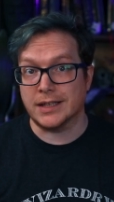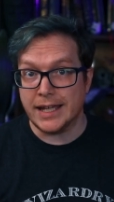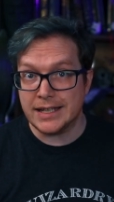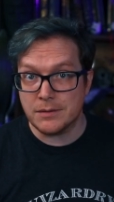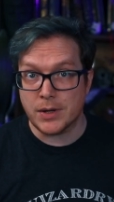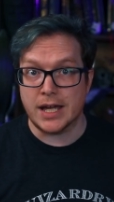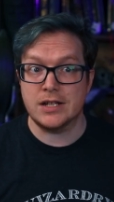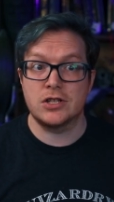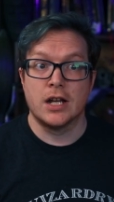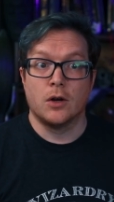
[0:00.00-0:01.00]
landing
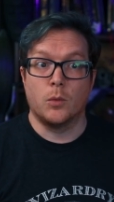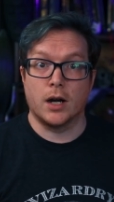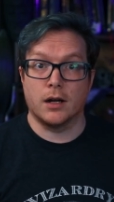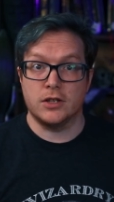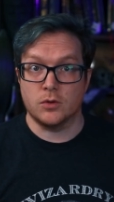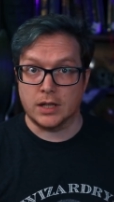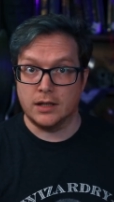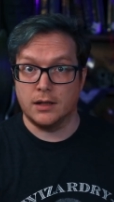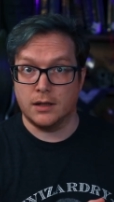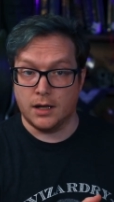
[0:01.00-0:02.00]
page where you
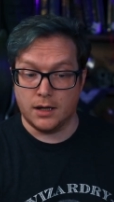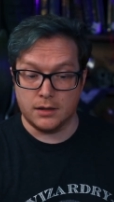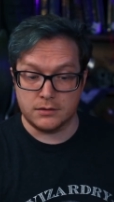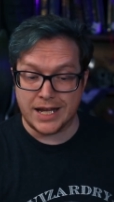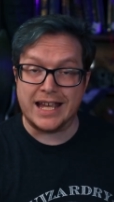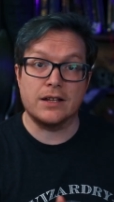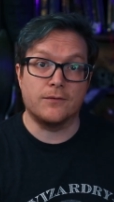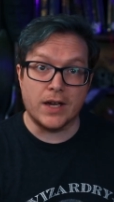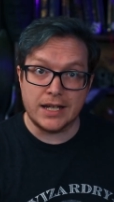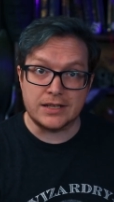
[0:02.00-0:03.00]
can uh, take
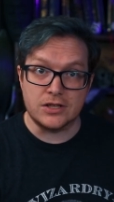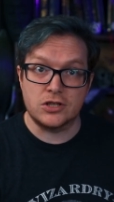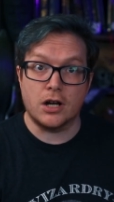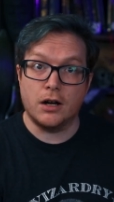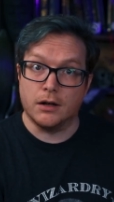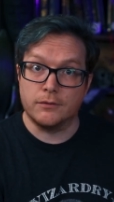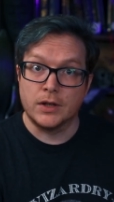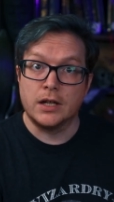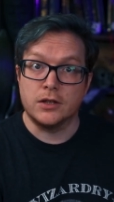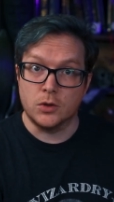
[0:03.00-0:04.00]
advantage of
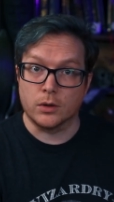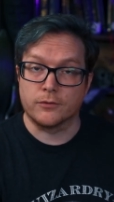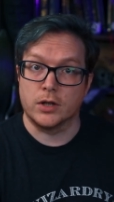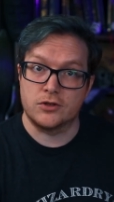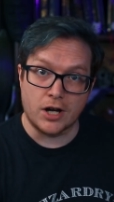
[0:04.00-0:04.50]
your free